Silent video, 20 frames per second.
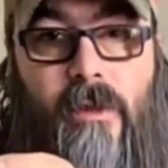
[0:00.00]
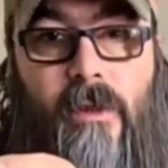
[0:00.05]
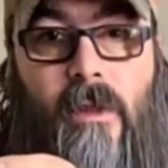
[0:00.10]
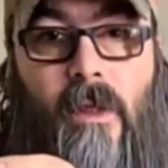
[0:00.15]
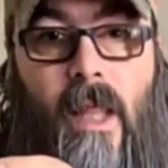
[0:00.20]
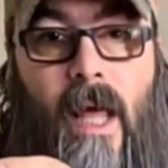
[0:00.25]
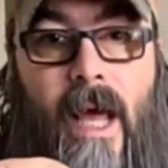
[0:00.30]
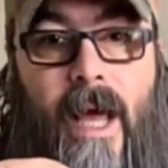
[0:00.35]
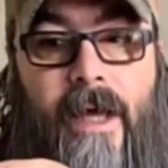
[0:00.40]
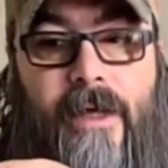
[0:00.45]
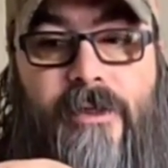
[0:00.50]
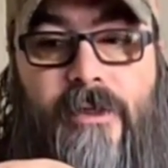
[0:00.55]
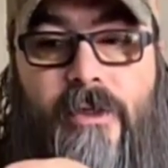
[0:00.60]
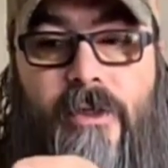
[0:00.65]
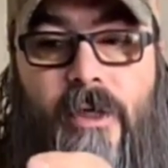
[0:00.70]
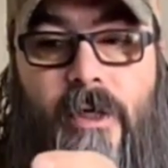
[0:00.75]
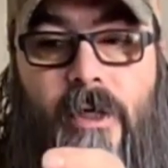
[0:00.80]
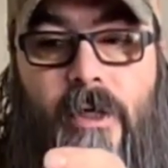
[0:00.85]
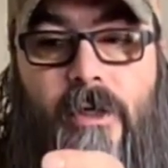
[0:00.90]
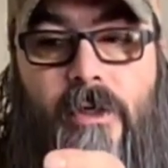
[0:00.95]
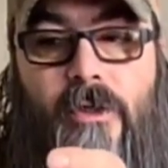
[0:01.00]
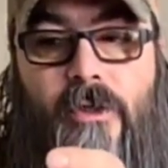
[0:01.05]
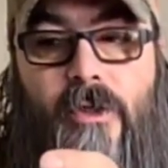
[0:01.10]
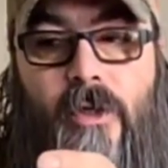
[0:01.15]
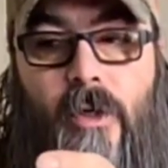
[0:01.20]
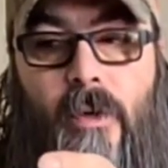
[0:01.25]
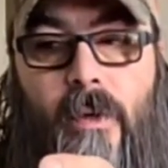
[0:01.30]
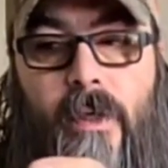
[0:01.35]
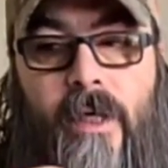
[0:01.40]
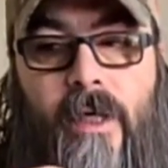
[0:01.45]
glass,
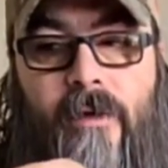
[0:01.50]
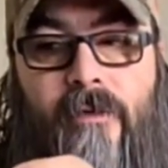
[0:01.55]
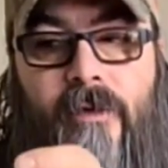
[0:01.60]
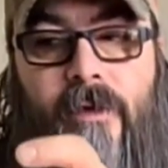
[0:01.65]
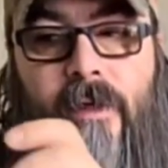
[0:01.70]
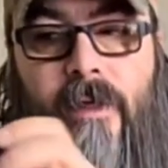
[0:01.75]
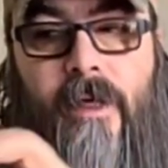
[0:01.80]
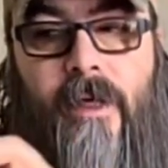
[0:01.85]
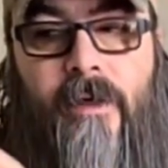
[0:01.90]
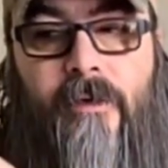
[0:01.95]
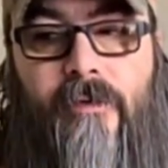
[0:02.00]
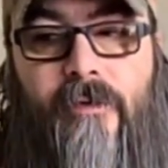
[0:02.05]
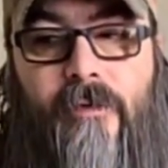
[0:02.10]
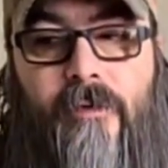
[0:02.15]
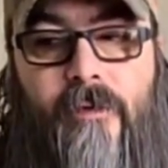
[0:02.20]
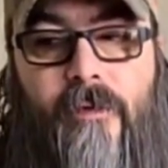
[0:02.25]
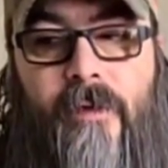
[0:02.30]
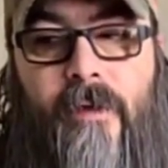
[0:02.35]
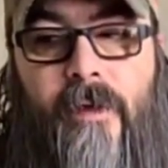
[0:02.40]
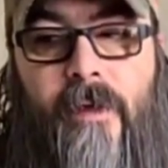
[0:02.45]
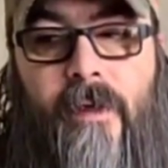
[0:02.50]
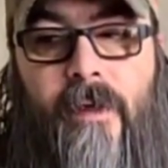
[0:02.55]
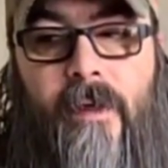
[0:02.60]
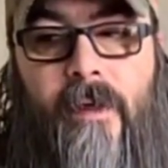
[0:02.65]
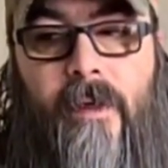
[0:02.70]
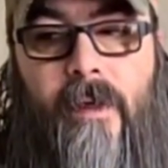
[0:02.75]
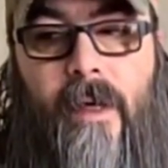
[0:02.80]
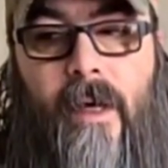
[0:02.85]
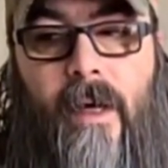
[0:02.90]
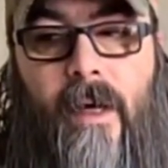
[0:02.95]
so even if
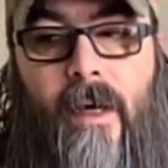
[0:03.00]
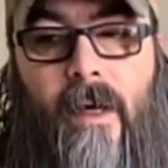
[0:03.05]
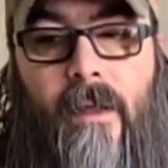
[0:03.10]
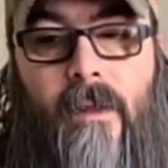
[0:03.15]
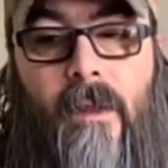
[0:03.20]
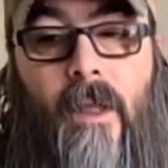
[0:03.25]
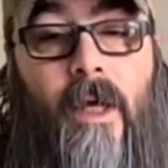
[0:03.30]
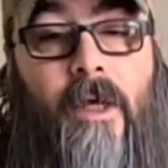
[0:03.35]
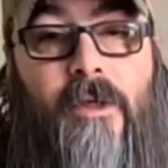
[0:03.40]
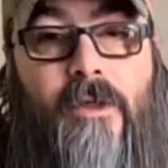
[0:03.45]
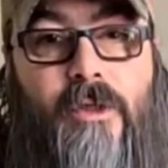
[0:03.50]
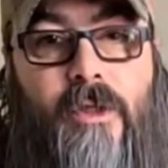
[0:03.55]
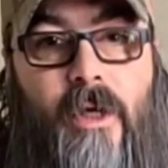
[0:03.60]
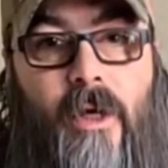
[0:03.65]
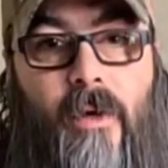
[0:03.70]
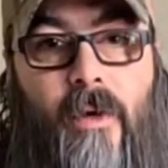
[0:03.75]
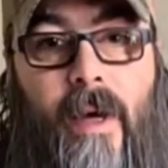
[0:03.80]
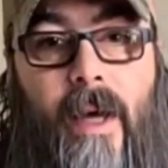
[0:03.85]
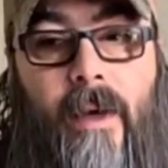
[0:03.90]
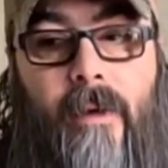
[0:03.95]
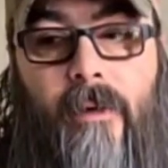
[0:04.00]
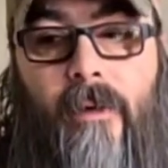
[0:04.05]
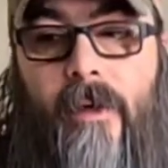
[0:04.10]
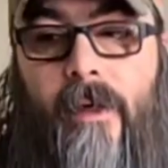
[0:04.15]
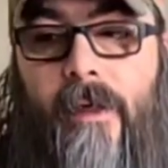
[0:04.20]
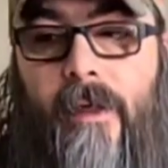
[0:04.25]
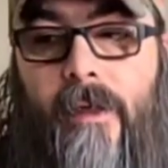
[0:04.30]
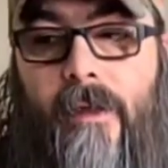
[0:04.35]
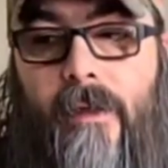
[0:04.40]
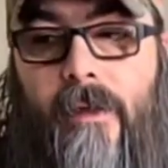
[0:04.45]
the lights go out
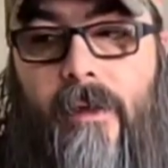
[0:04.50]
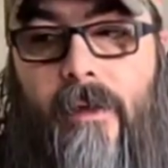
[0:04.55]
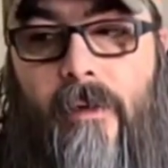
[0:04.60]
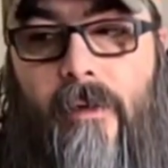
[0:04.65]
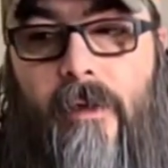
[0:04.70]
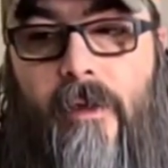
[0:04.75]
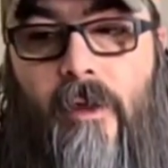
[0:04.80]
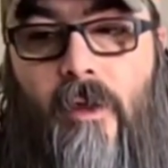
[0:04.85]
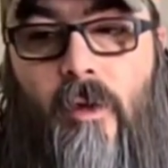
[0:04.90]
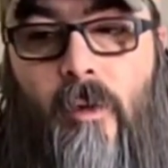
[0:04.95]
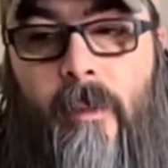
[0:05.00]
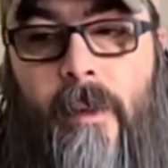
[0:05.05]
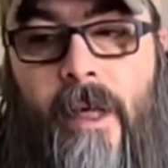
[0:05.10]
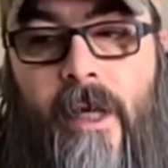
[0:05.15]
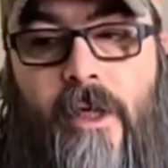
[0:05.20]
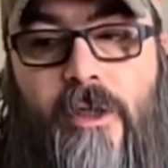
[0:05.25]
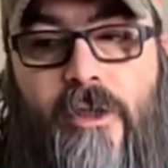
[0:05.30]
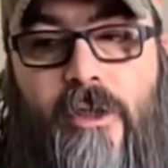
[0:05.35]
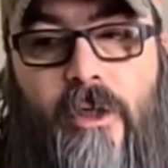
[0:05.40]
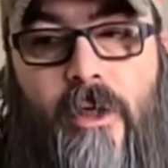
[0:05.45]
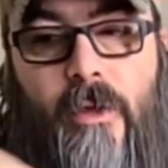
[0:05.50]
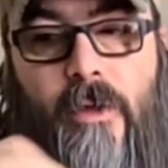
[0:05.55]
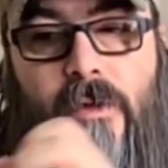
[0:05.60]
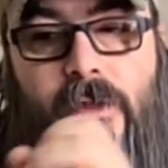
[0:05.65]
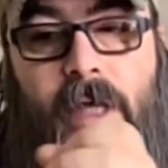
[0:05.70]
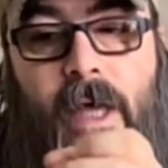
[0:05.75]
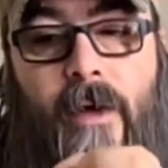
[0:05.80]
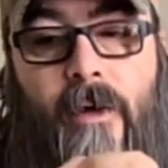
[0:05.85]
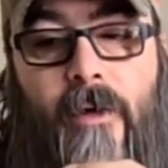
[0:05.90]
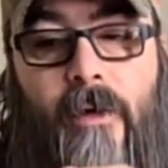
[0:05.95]
on it, you know, the illumination
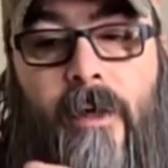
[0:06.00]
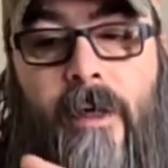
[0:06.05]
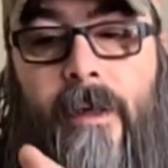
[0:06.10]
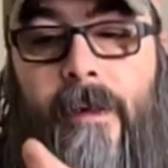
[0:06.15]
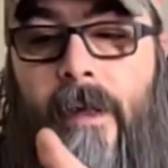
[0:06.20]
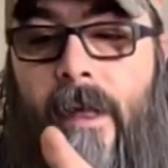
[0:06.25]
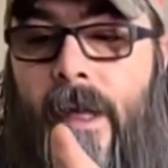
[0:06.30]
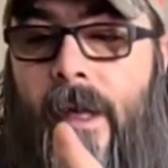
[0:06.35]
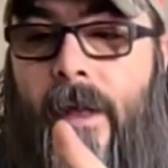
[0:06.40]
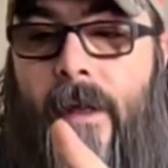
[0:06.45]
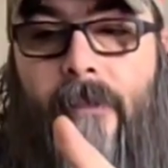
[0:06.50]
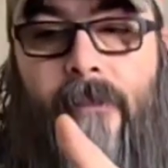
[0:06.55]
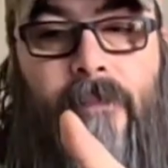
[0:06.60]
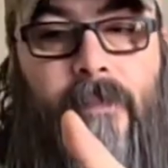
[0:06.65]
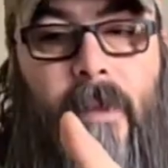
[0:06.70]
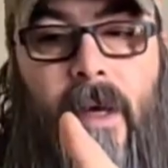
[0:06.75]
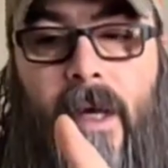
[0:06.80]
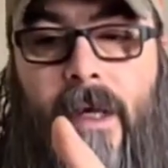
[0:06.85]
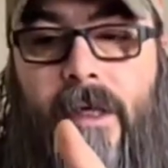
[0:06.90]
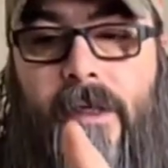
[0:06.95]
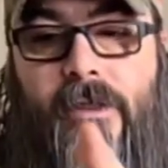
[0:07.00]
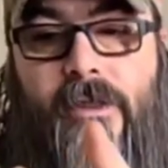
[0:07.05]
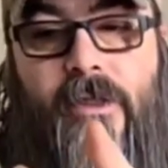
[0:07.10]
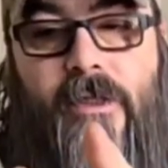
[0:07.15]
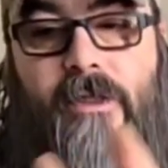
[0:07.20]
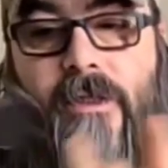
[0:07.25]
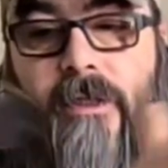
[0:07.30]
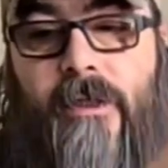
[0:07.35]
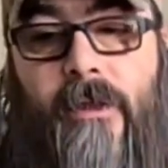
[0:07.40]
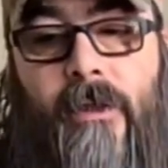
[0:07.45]
goes out on it, I can
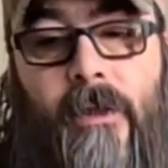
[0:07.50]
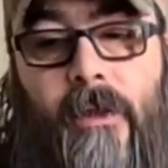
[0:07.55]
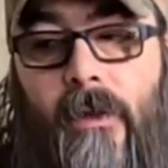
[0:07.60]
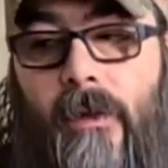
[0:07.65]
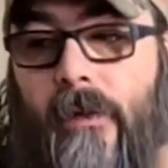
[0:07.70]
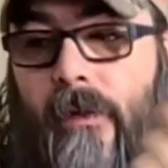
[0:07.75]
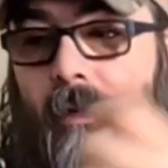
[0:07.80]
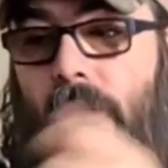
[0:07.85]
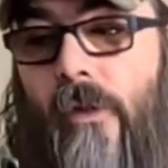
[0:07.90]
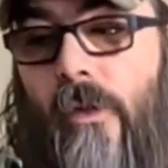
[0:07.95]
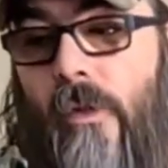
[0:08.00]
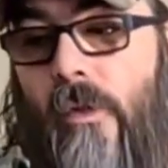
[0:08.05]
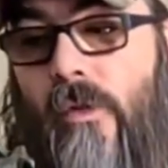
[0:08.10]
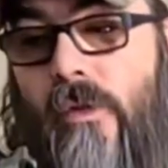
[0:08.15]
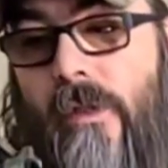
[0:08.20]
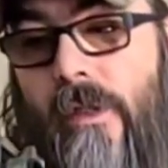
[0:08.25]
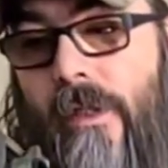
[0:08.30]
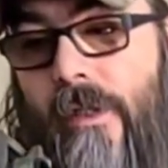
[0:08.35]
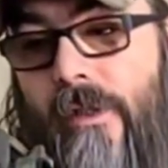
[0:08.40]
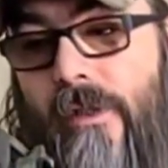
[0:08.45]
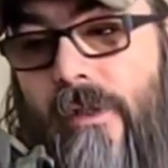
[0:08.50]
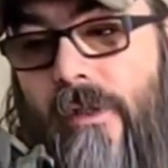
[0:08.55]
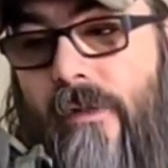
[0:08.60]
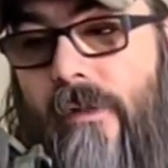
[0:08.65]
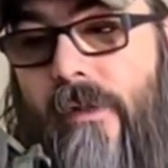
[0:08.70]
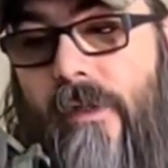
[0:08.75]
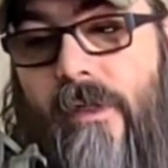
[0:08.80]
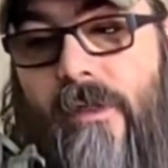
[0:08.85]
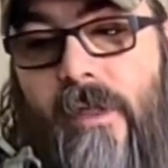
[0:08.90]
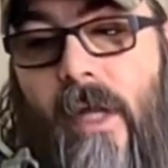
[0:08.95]
still use
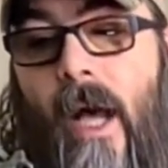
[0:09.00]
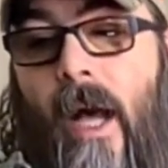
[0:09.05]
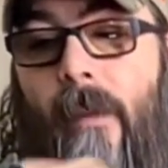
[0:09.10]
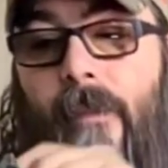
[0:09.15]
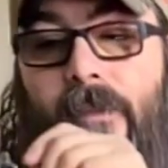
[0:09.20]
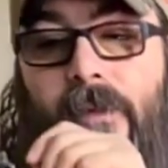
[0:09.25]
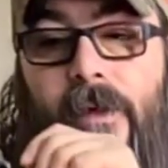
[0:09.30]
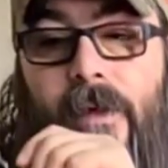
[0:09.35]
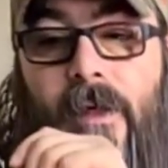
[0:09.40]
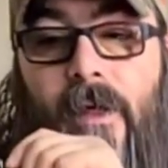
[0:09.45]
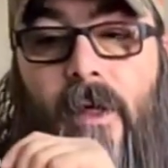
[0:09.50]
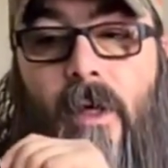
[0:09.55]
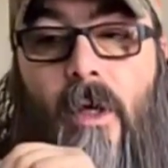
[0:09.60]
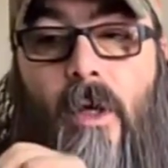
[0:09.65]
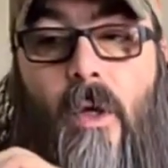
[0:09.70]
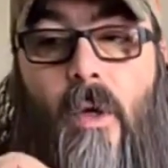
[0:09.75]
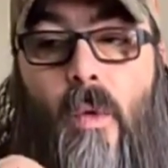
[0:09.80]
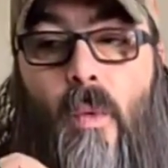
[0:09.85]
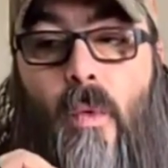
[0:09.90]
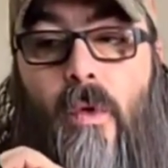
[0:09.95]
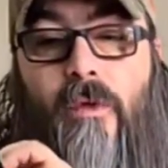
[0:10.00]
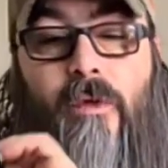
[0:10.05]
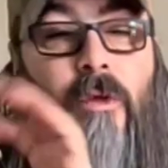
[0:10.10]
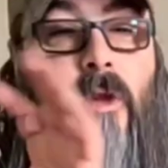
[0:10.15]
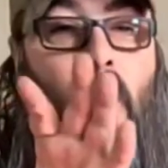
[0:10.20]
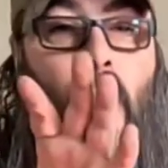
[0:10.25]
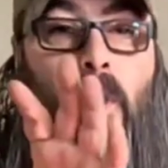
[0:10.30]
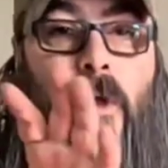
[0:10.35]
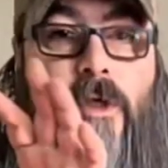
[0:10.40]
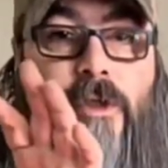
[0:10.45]
this optic with
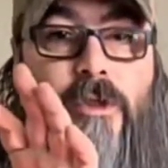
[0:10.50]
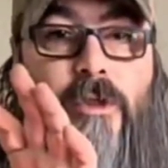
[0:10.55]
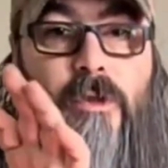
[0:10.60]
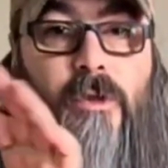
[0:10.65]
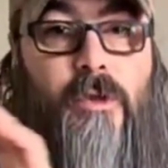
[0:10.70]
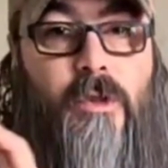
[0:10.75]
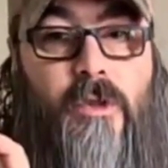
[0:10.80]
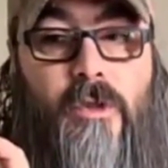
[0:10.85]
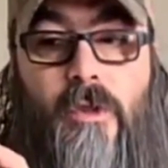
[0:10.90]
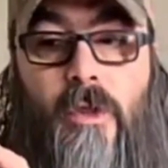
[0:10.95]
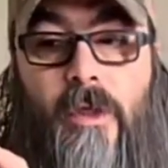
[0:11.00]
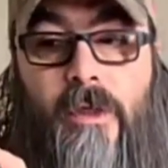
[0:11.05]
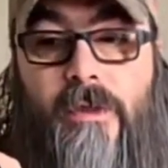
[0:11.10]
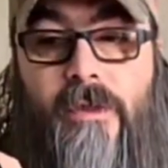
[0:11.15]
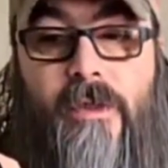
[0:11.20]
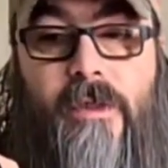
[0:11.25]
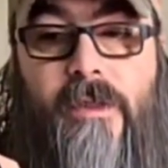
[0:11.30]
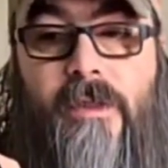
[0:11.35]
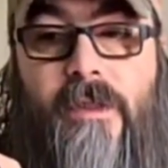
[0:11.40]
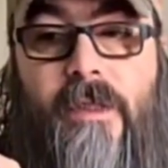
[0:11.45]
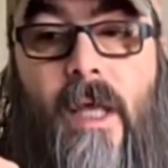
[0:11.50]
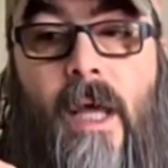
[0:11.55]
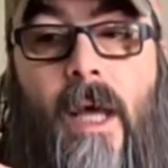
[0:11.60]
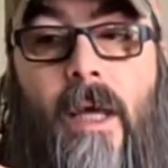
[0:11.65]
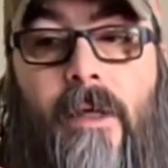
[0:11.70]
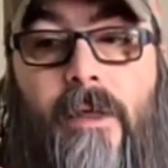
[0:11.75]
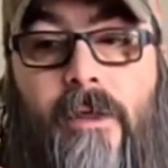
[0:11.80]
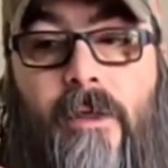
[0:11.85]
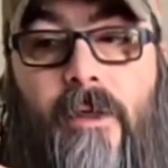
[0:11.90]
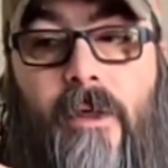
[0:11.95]
no issues as long as it's
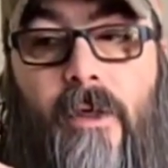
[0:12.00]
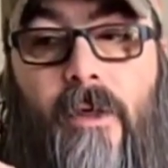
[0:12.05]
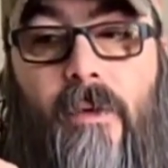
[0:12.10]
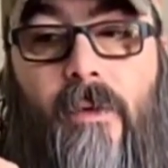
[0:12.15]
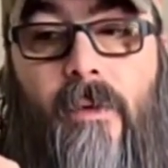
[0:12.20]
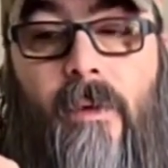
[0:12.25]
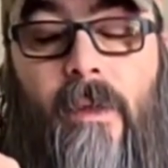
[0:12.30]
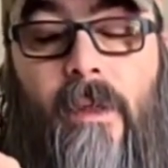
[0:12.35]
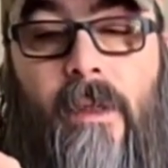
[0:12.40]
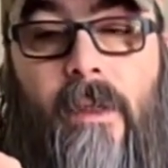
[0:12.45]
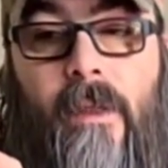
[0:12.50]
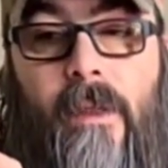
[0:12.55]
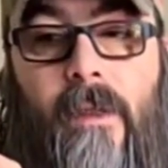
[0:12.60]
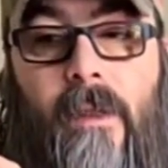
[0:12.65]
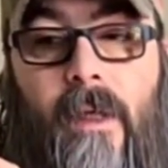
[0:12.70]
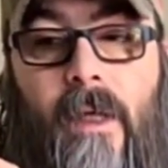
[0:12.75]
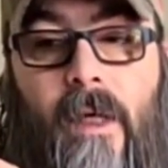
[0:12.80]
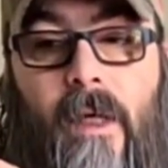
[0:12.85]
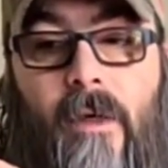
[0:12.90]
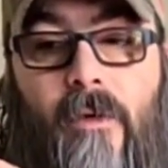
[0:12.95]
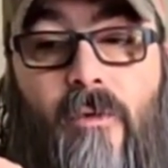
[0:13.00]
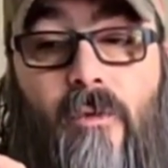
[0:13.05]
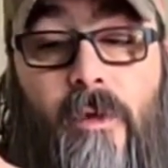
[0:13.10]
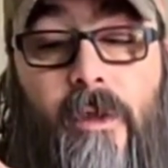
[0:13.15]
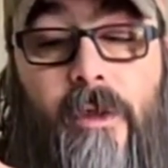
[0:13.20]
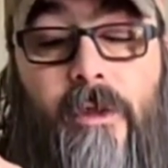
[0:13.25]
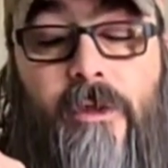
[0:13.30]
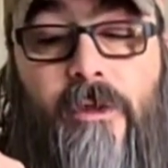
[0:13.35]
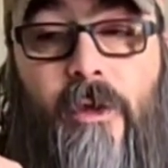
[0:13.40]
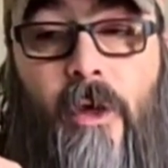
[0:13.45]
not, you know,
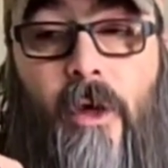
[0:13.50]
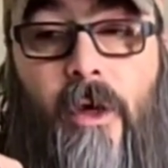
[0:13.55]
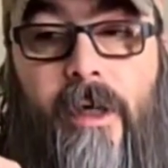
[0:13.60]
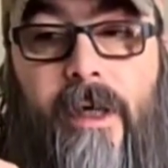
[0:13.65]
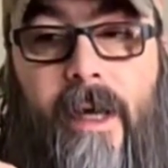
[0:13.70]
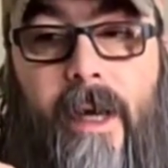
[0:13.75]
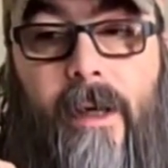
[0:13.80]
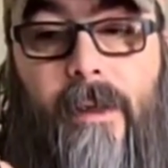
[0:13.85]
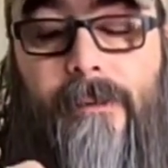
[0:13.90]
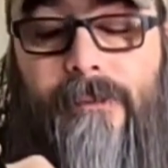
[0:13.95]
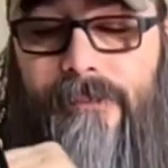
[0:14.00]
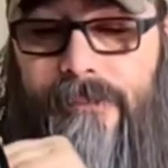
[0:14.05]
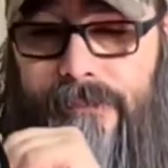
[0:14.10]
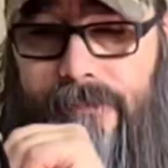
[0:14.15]
really dark out.